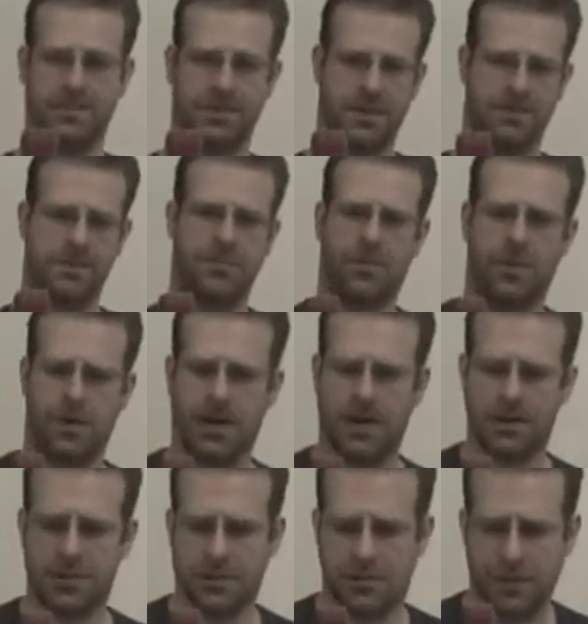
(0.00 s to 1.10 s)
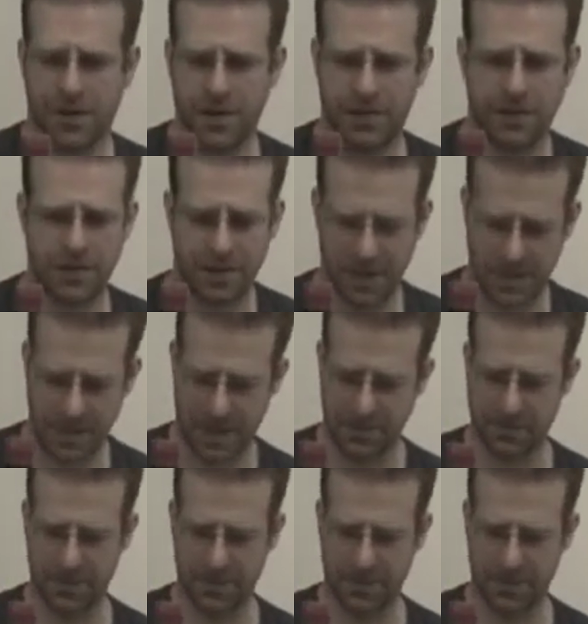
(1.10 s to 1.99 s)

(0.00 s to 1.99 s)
which gives it more concentration and